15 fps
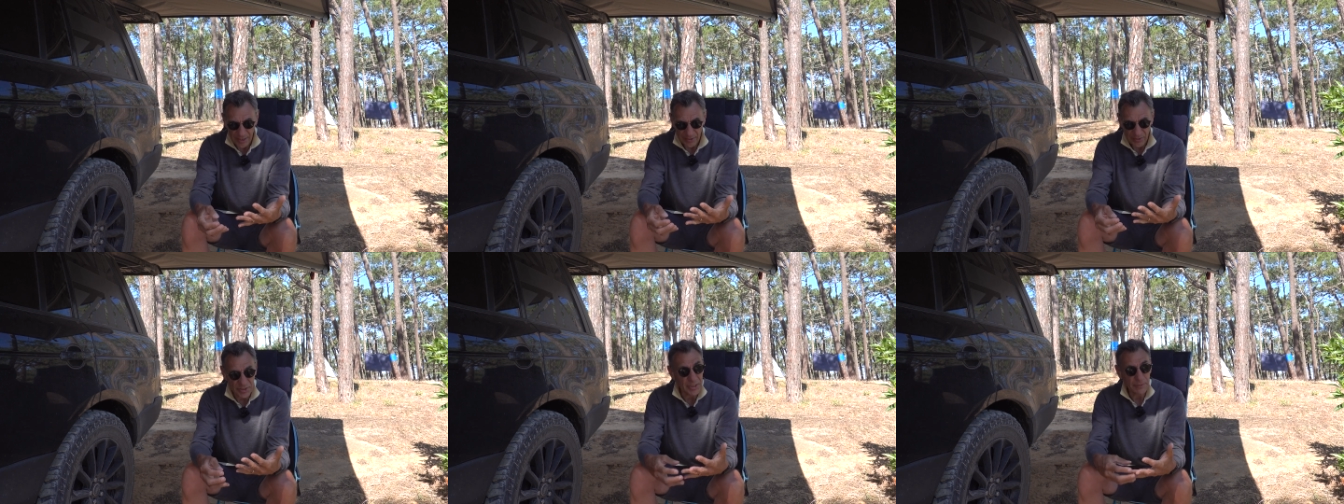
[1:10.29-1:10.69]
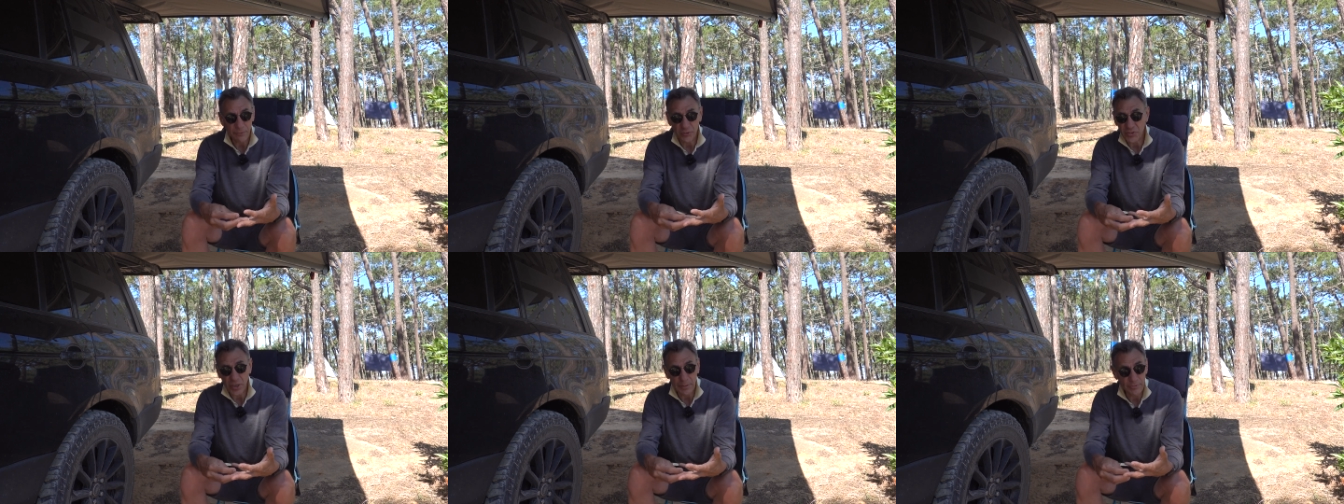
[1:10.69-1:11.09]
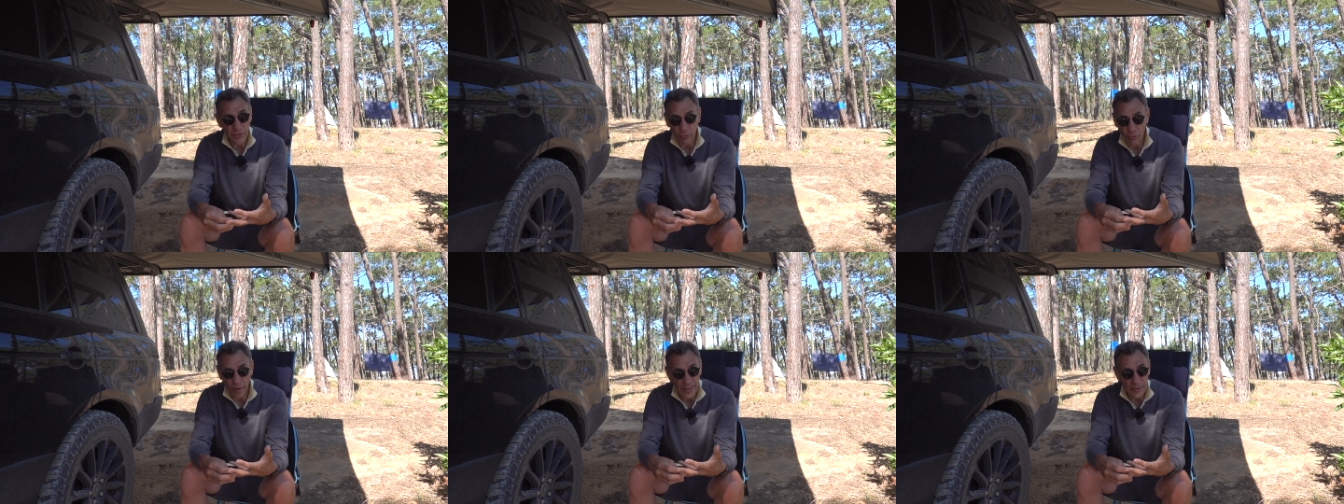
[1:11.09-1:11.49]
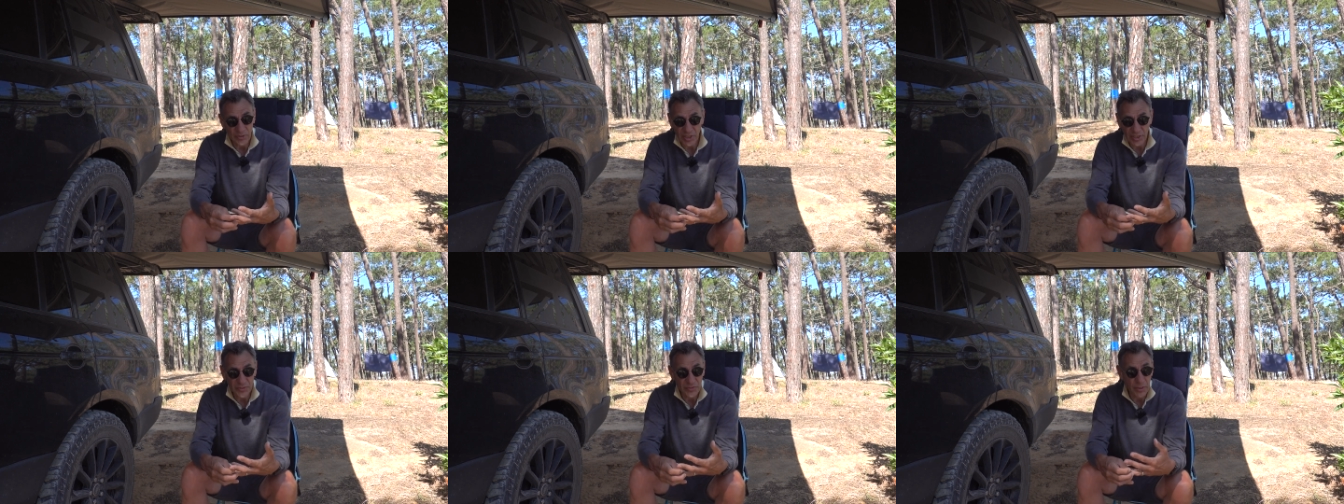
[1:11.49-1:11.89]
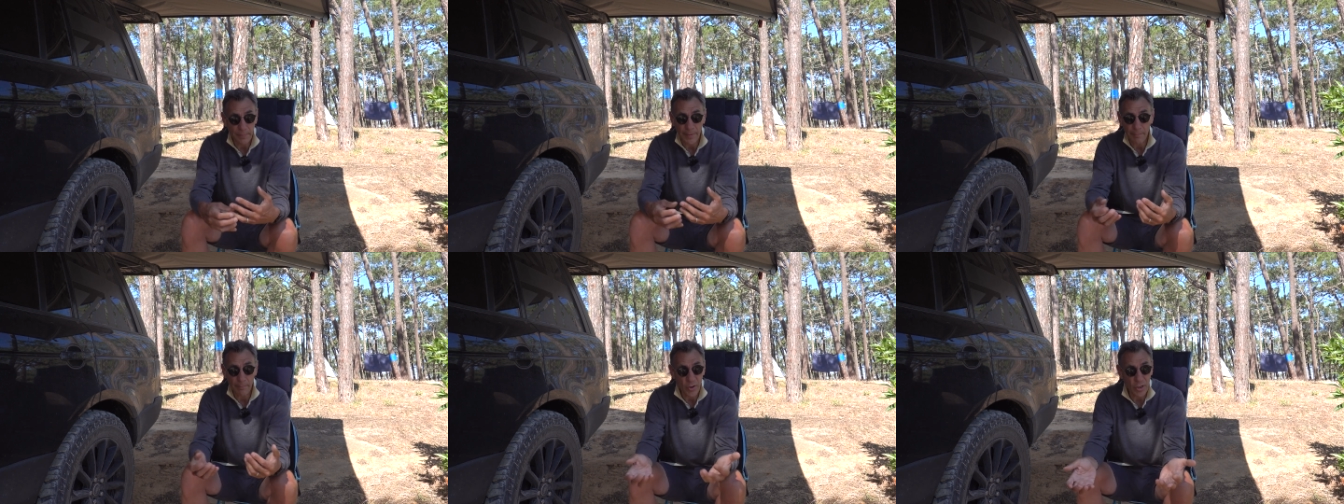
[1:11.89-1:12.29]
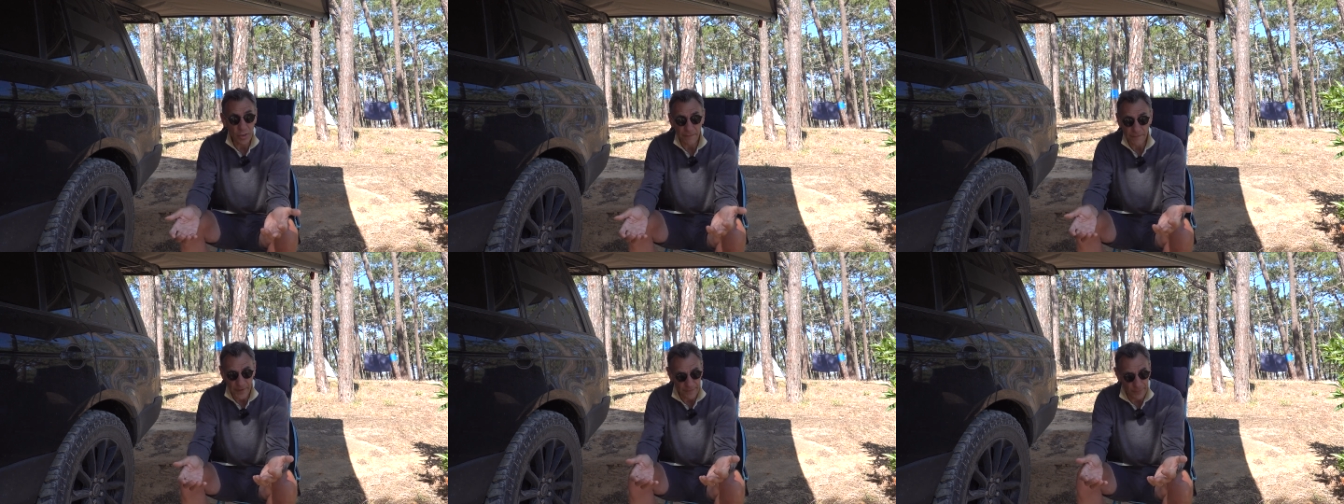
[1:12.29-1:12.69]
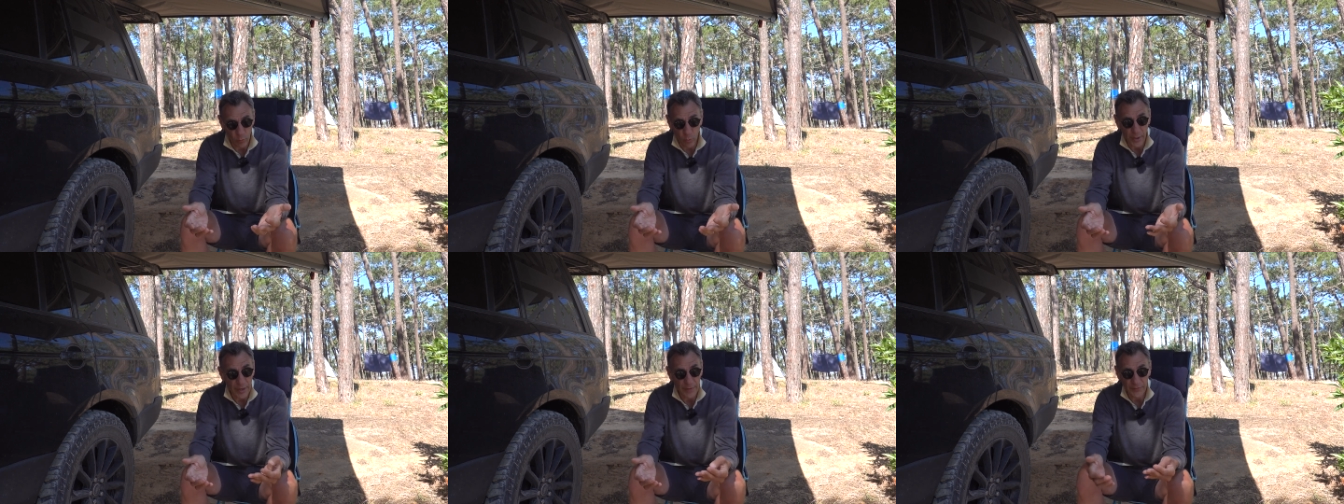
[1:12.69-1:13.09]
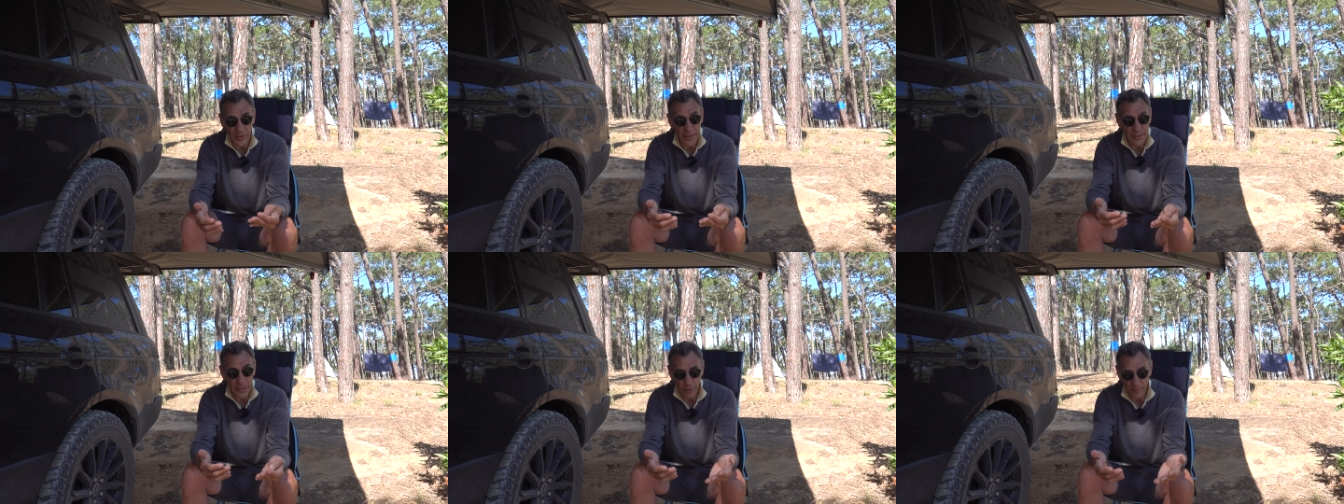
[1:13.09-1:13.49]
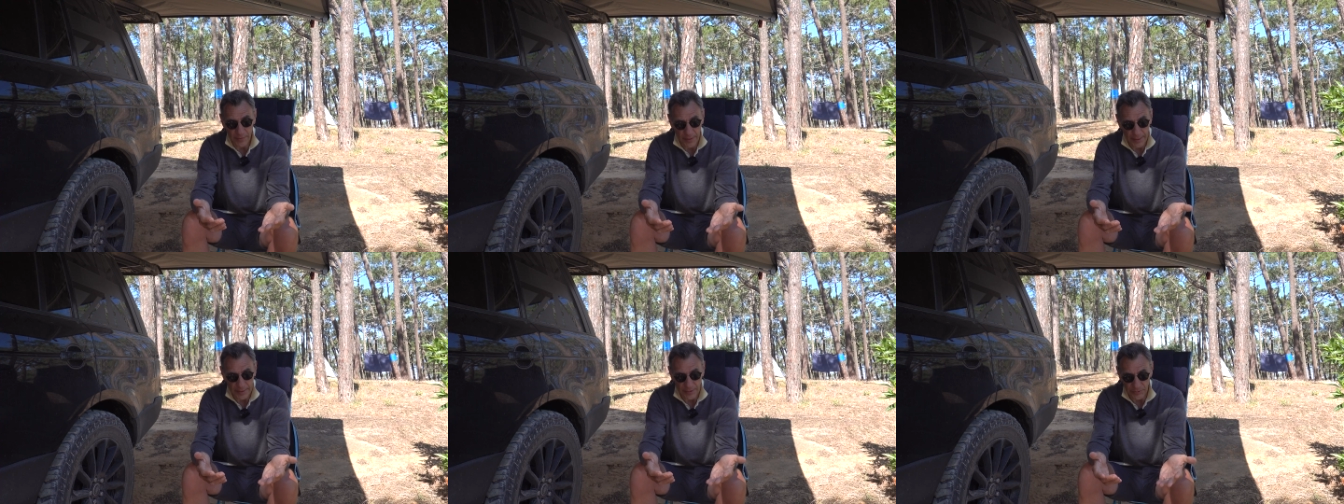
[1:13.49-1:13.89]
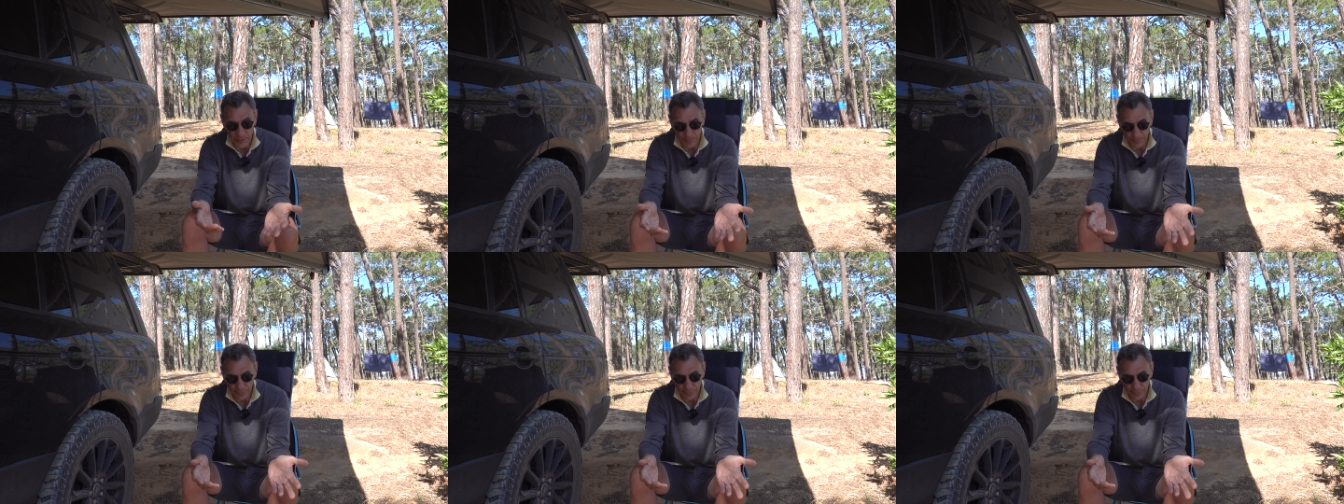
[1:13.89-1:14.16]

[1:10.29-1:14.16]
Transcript: to different types of ground tents that have been perfect for what I've needed over the years.